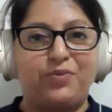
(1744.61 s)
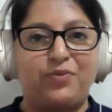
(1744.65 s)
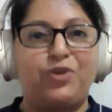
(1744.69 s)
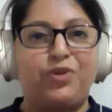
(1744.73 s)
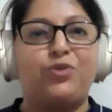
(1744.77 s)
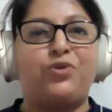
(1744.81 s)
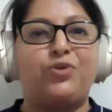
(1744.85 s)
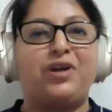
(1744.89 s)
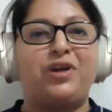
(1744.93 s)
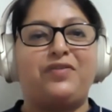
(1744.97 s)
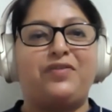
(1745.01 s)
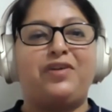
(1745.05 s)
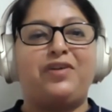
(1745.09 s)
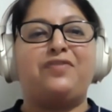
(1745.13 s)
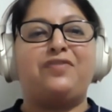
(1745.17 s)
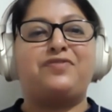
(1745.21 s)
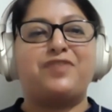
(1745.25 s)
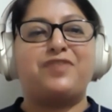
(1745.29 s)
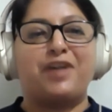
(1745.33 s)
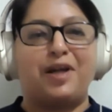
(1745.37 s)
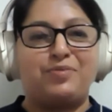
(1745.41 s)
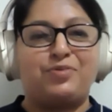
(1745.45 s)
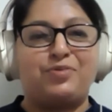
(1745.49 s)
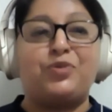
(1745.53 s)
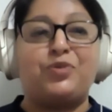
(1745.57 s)
We don't have enough
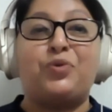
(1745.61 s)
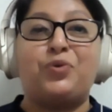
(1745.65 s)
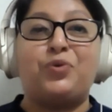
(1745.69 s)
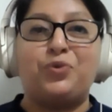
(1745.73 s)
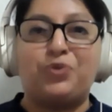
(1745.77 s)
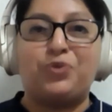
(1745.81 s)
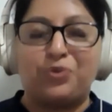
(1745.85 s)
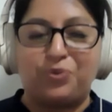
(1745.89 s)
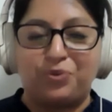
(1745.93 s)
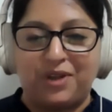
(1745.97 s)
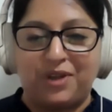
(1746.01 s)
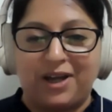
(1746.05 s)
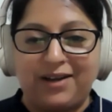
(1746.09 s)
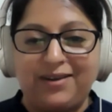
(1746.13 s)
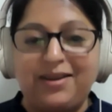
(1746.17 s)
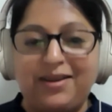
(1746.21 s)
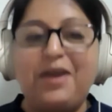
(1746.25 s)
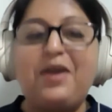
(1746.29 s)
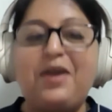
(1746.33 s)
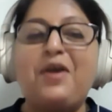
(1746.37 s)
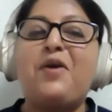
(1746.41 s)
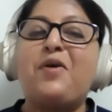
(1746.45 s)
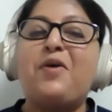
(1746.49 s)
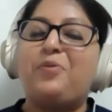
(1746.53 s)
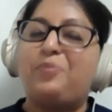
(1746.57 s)
time to go through that.
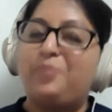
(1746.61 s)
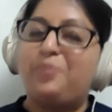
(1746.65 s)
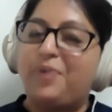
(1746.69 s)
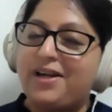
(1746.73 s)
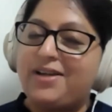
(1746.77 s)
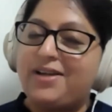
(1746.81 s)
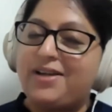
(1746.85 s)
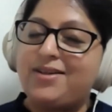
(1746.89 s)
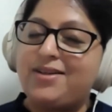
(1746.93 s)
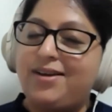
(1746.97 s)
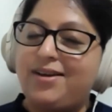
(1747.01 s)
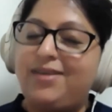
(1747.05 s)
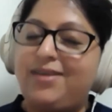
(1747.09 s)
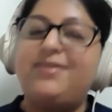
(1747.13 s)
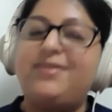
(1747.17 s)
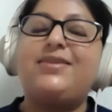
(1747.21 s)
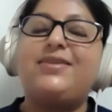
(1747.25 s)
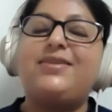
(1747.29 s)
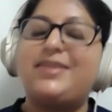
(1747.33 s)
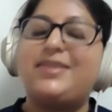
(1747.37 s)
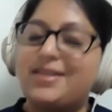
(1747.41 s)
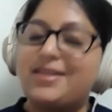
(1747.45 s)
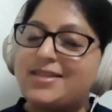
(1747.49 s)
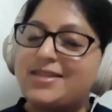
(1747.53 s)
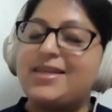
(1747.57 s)
But
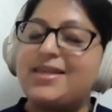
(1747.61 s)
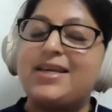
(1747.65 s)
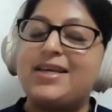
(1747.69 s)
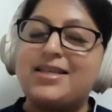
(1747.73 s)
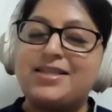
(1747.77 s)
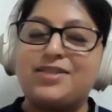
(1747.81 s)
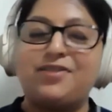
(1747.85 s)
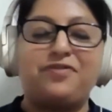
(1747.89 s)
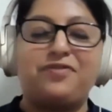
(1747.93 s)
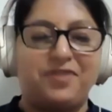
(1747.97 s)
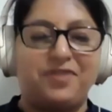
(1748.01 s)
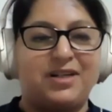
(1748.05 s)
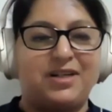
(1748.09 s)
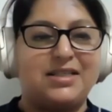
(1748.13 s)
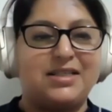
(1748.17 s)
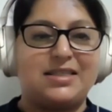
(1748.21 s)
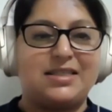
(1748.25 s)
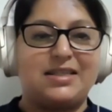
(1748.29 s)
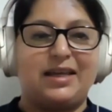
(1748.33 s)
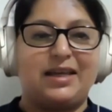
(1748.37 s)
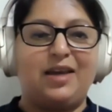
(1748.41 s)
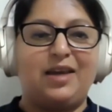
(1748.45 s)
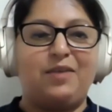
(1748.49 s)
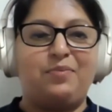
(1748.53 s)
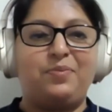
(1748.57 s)
this is the first
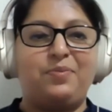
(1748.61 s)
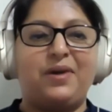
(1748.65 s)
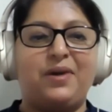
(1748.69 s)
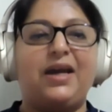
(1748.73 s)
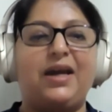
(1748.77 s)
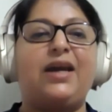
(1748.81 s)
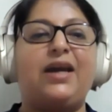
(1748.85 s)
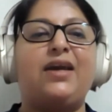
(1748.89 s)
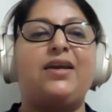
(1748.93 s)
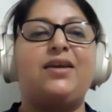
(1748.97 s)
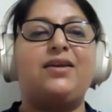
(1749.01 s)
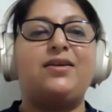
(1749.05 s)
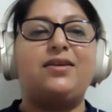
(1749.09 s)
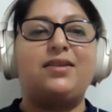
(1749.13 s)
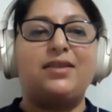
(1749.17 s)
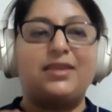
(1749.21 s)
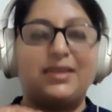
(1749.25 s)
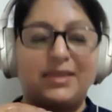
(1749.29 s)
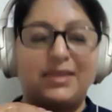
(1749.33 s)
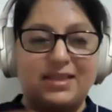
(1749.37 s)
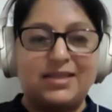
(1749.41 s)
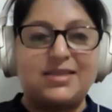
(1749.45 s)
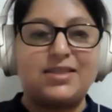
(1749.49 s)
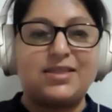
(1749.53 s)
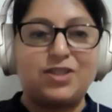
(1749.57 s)
step, and
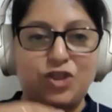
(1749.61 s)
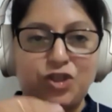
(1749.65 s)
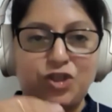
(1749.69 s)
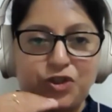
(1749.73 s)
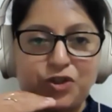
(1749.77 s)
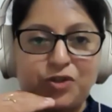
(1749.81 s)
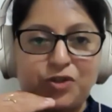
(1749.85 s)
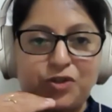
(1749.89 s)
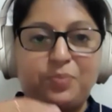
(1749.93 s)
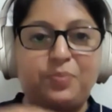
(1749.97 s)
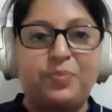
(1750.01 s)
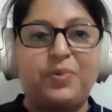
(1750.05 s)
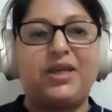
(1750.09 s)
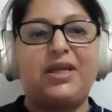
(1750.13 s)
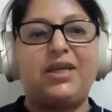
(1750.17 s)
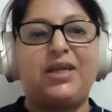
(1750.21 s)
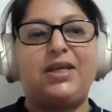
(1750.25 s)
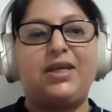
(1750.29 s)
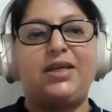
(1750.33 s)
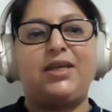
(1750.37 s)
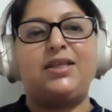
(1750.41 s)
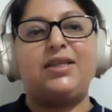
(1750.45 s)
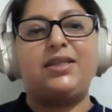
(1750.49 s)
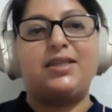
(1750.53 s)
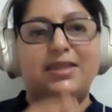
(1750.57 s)
this should
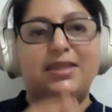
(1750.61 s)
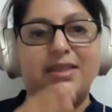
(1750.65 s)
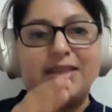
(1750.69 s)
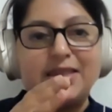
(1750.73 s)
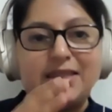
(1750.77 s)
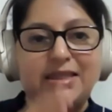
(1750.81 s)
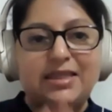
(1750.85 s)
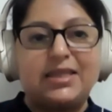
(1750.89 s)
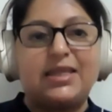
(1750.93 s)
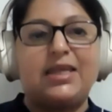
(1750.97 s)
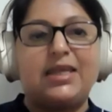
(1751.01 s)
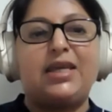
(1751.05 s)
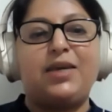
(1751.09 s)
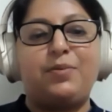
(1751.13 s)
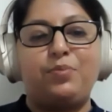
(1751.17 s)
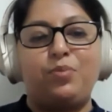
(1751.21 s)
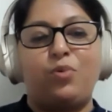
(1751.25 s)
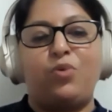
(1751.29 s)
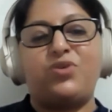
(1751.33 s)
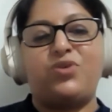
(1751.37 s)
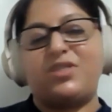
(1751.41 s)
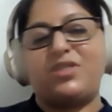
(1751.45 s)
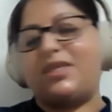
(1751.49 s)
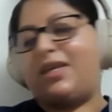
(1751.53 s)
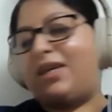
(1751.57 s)
be the
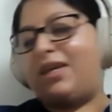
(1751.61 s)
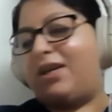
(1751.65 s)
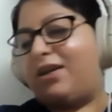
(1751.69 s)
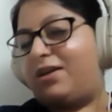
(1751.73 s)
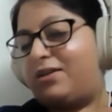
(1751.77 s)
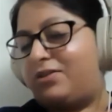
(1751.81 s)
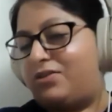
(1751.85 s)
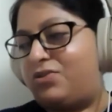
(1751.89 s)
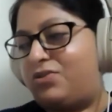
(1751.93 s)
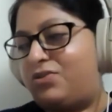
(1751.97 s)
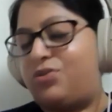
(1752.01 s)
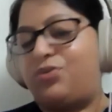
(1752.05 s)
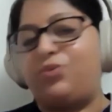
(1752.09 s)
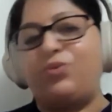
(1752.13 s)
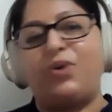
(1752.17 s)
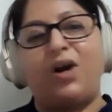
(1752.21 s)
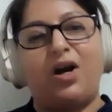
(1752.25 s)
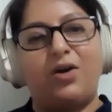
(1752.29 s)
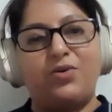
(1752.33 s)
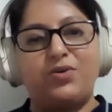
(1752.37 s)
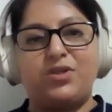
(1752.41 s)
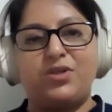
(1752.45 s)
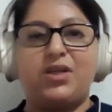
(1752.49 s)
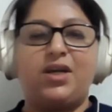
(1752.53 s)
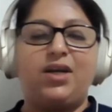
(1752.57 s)
most thing
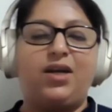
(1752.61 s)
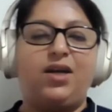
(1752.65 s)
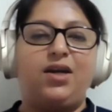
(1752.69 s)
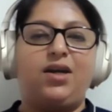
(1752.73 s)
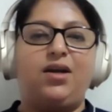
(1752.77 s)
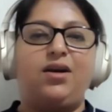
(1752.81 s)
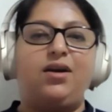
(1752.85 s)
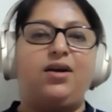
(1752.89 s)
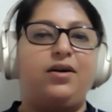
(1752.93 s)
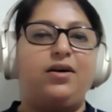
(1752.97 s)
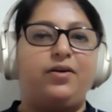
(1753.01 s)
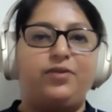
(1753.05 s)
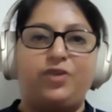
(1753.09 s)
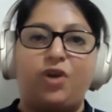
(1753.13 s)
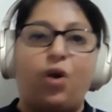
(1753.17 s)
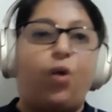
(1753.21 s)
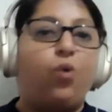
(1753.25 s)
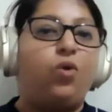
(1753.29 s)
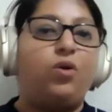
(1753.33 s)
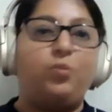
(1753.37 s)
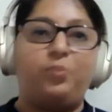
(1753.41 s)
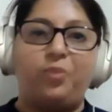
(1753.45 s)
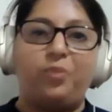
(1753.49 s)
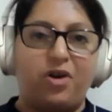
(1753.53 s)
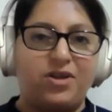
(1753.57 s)
throughout the
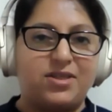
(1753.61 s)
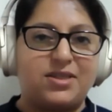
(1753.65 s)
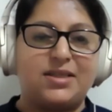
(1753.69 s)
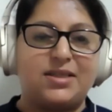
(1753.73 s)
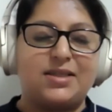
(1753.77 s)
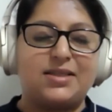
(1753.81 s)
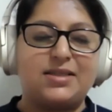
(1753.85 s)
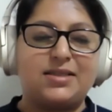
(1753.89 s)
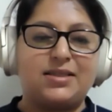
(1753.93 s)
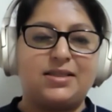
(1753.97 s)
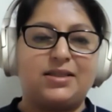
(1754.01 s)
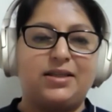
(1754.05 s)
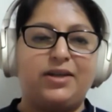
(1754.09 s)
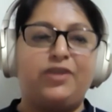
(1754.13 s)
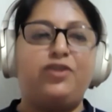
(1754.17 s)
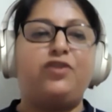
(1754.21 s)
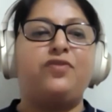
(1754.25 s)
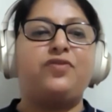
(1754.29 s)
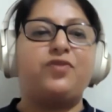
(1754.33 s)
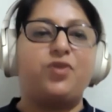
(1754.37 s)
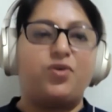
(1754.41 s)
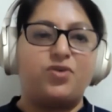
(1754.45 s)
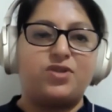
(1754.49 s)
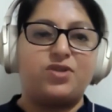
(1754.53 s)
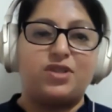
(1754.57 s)
whole process. And of
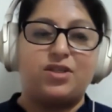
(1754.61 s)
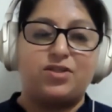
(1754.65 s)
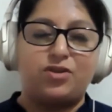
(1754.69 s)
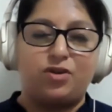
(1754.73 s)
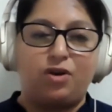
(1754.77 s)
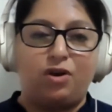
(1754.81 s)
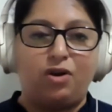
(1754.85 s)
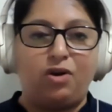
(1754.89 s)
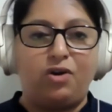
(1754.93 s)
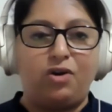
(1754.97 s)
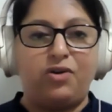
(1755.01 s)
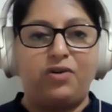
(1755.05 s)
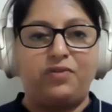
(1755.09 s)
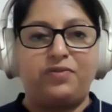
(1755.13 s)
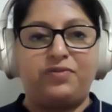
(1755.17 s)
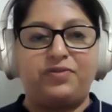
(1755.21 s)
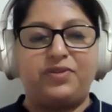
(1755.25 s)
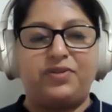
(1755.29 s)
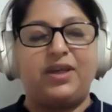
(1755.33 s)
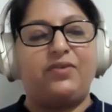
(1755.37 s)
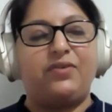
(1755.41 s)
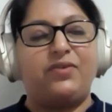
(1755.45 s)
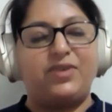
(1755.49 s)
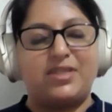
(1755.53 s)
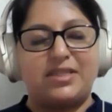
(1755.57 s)
course, there's a lot of
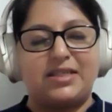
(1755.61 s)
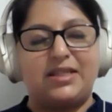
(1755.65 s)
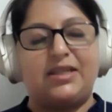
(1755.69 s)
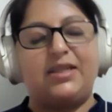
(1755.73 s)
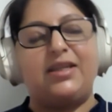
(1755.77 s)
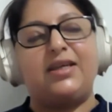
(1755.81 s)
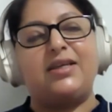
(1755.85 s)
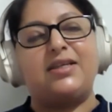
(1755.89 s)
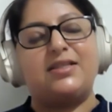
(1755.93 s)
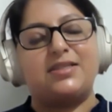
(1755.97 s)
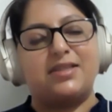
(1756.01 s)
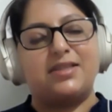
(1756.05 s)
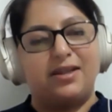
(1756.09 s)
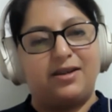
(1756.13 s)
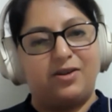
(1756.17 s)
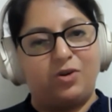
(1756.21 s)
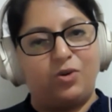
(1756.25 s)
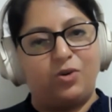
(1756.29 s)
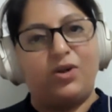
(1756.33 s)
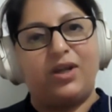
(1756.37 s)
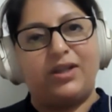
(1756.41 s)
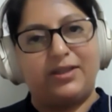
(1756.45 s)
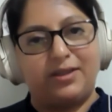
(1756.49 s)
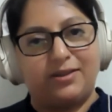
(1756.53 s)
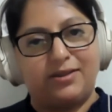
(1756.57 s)
thing, resilience and
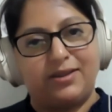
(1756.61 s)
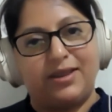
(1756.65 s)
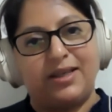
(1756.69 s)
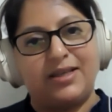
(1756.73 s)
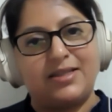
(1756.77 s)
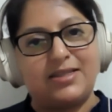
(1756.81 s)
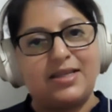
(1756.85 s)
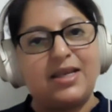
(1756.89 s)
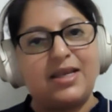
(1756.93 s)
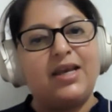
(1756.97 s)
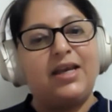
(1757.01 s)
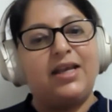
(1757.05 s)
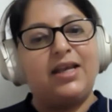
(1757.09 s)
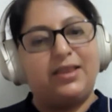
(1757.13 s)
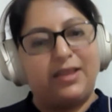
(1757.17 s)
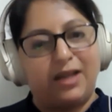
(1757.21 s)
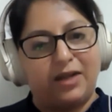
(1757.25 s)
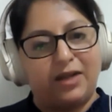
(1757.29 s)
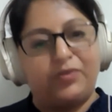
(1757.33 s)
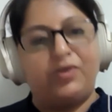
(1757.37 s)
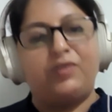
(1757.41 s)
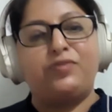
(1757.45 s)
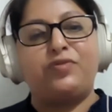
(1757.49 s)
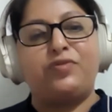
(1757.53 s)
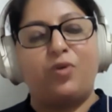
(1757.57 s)
all other things that
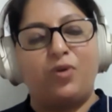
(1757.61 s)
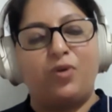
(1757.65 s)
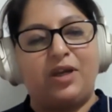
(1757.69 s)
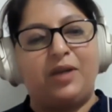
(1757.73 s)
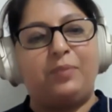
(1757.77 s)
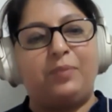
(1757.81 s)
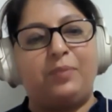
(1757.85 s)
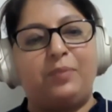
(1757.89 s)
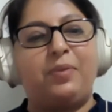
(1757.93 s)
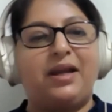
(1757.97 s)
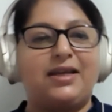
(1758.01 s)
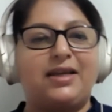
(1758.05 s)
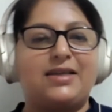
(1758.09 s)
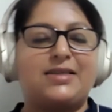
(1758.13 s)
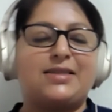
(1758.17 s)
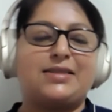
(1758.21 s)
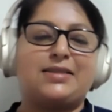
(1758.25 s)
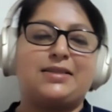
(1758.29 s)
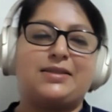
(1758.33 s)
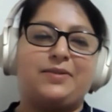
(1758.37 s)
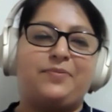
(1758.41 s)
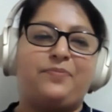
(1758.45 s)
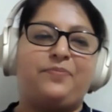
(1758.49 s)
will fall in place.